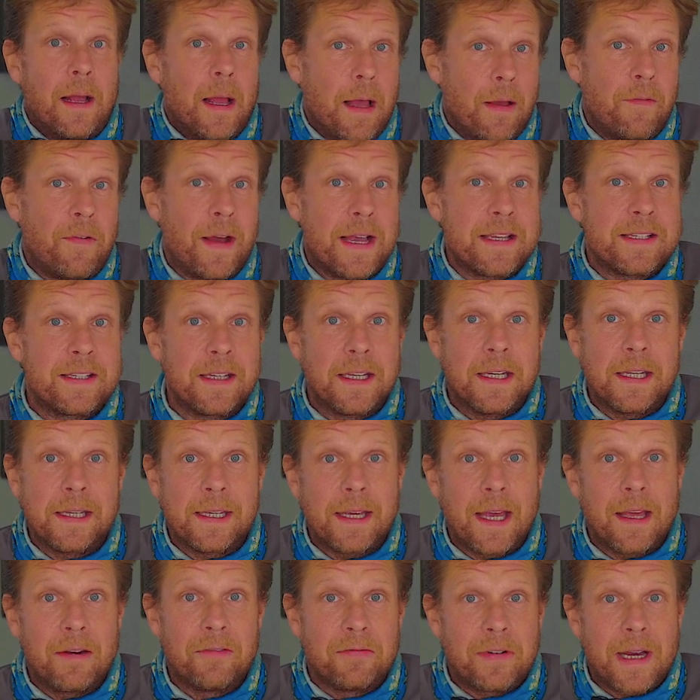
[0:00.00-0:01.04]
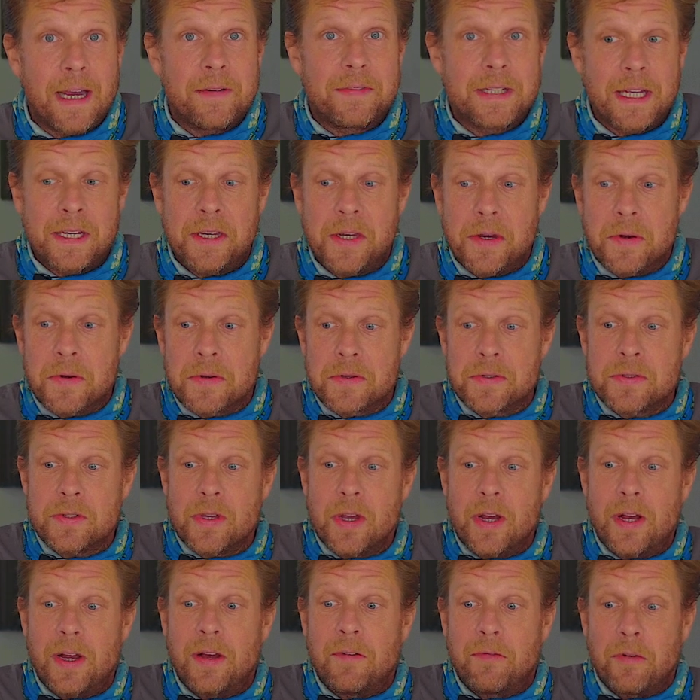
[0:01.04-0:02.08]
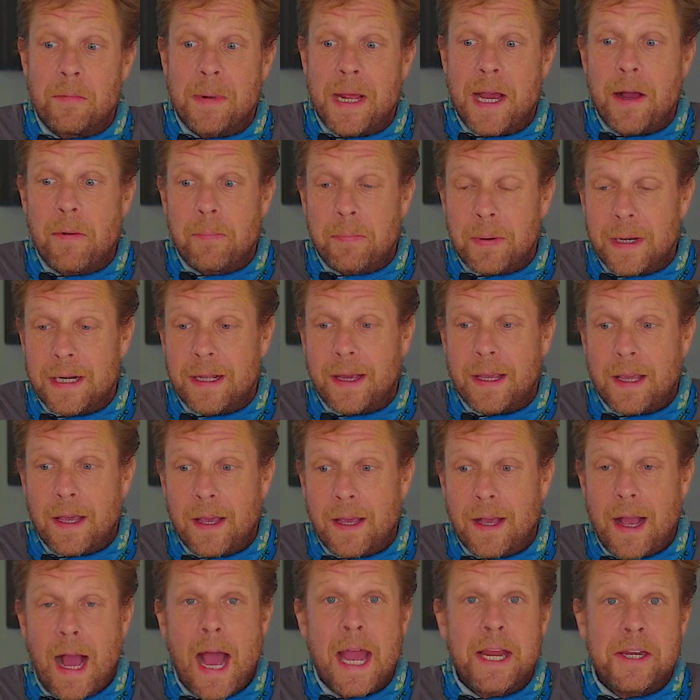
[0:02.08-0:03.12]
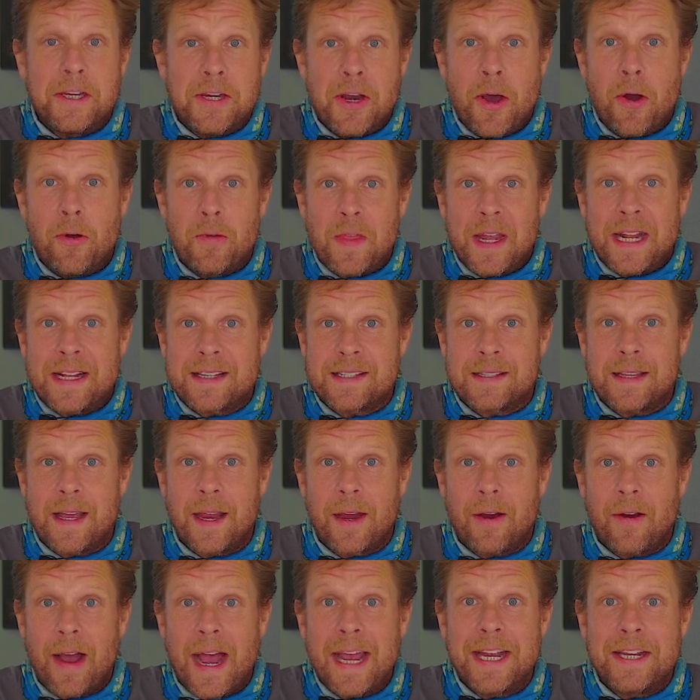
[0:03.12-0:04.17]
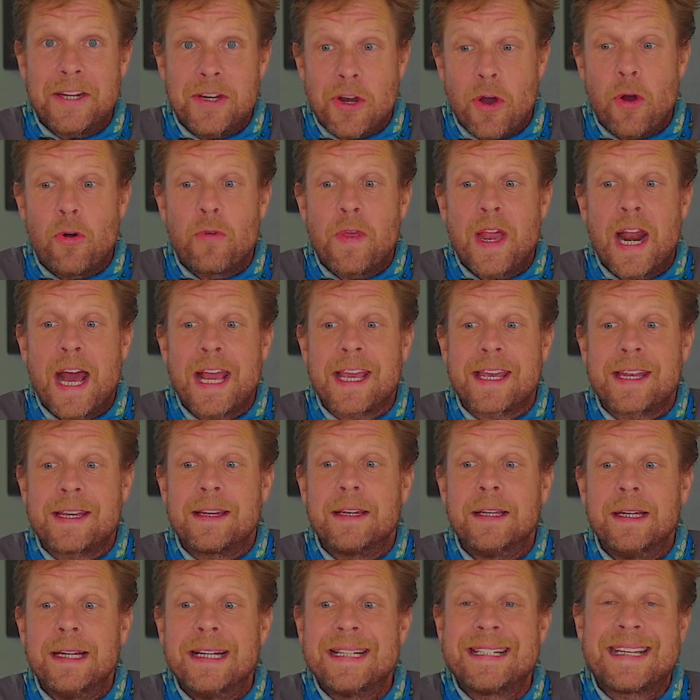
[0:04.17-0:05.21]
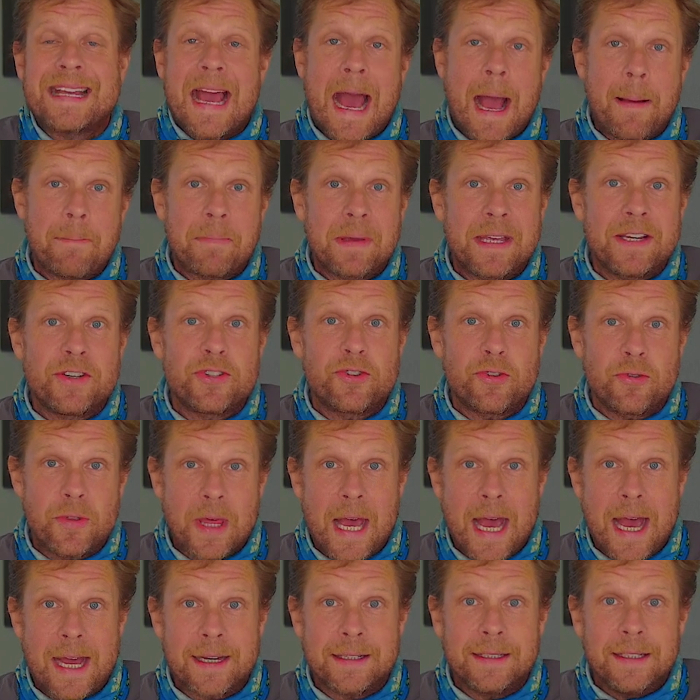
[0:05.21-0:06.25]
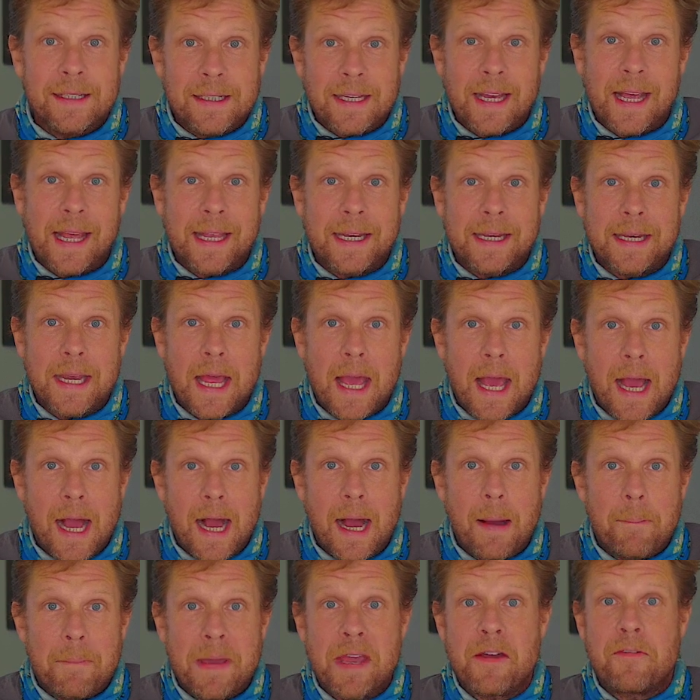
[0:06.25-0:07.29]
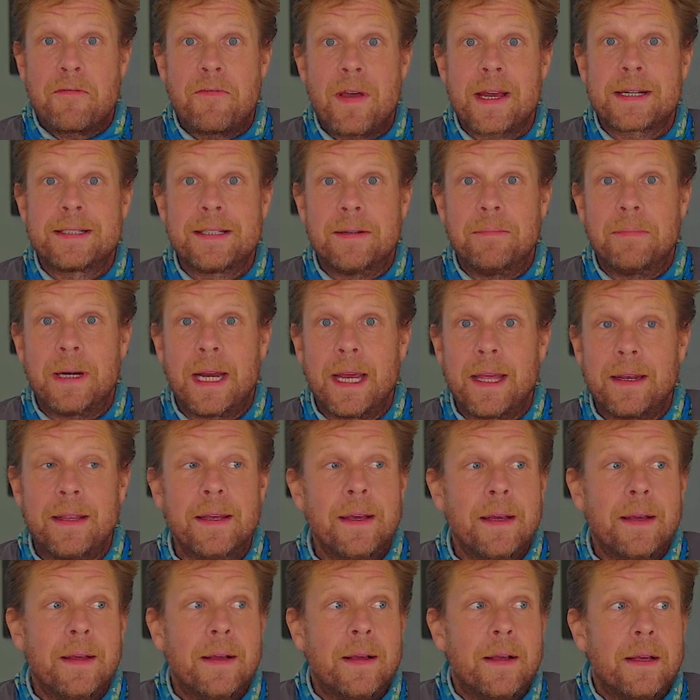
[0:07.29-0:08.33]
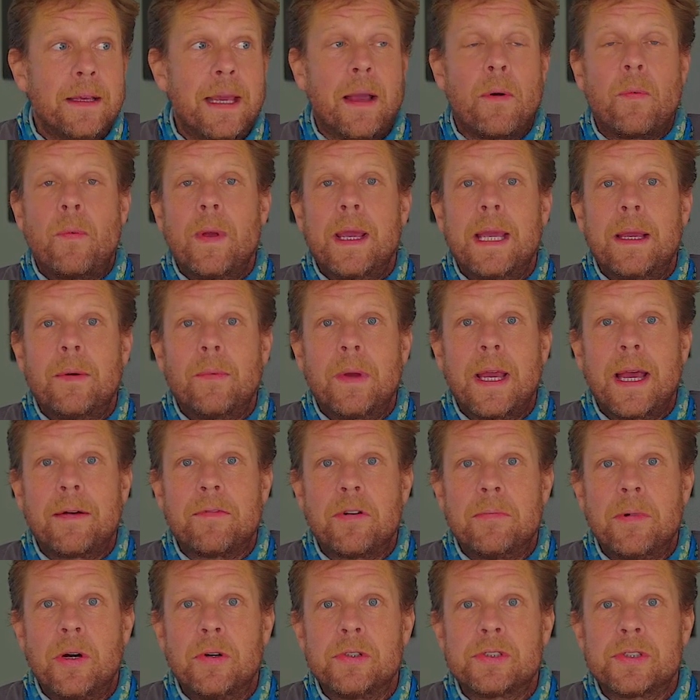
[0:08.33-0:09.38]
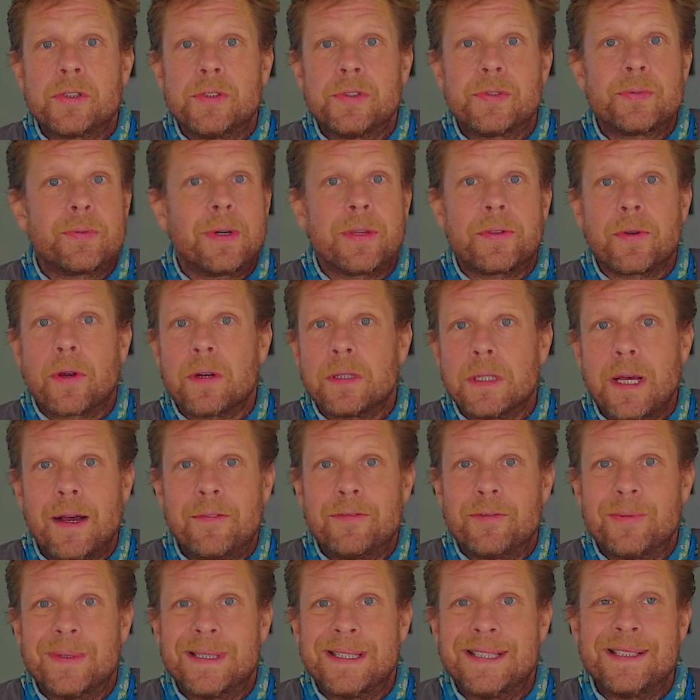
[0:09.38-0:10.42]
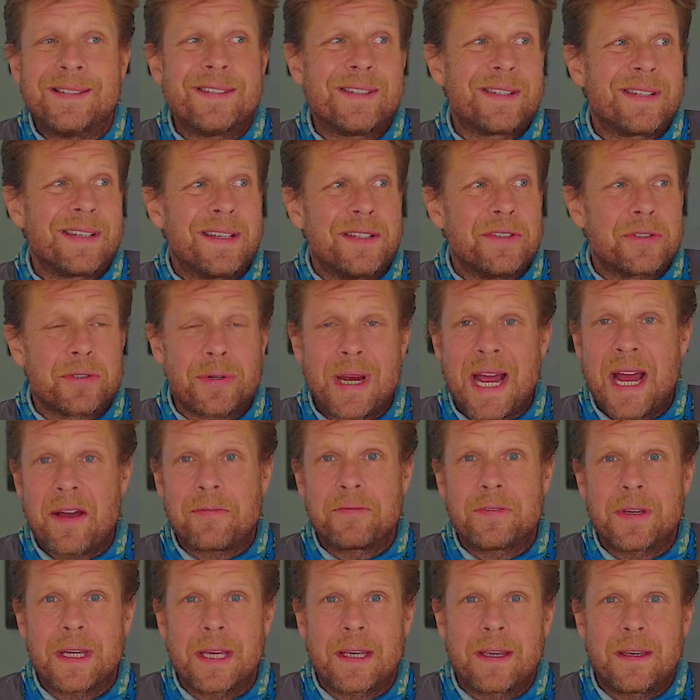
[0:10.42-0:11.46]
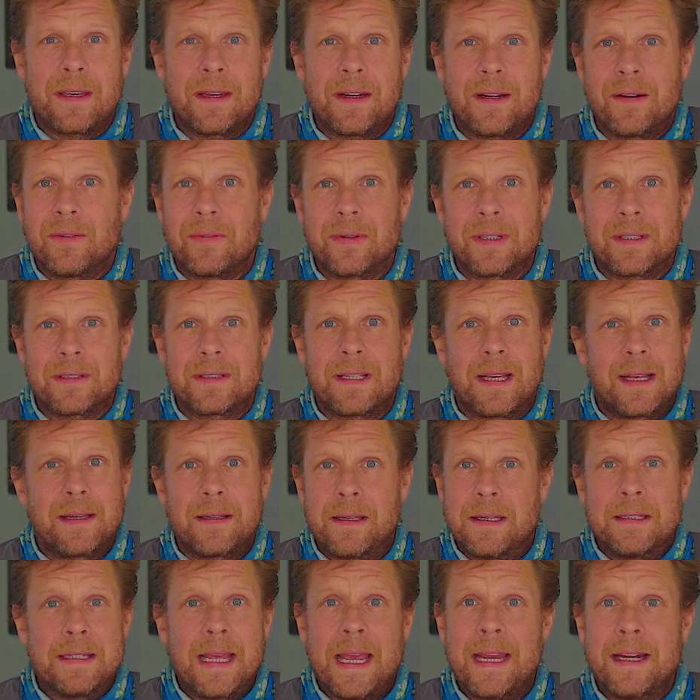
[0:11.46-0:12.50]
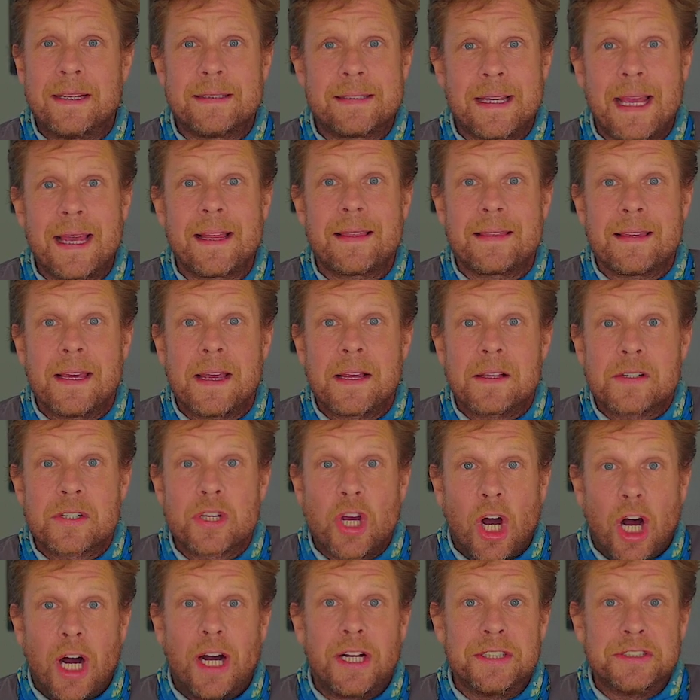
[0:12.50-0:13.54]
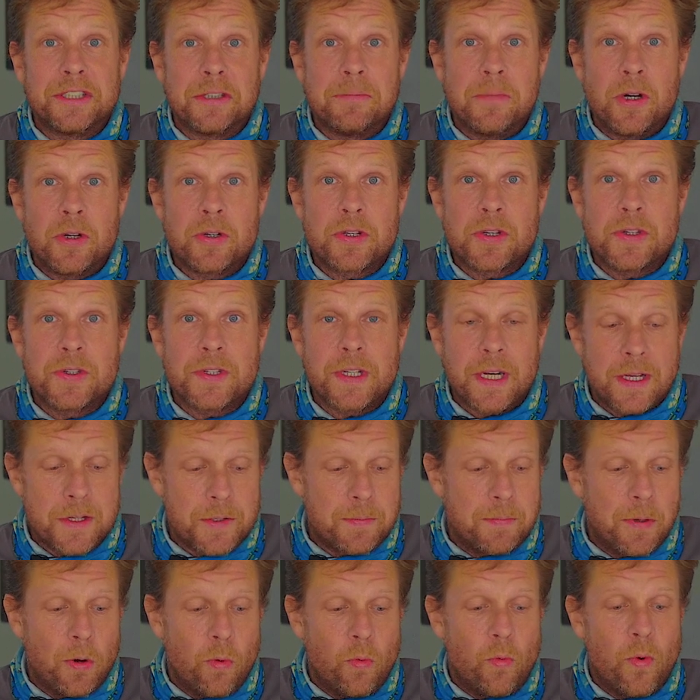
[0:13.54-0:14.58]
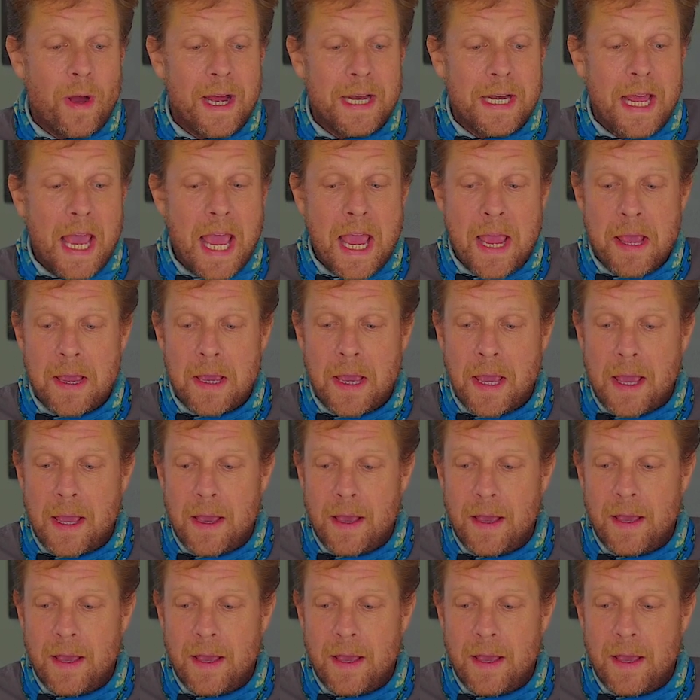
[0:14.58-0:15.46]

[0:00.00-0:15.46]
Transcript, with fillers: if I see it again five, ten years uh, from now. But I, I know that it's there. I know that I can tap into that and be affected by it. Yeah, we, we have emotions with our loved ones, in traffic, you know, with day-to-day things cause emotions in us. But when a,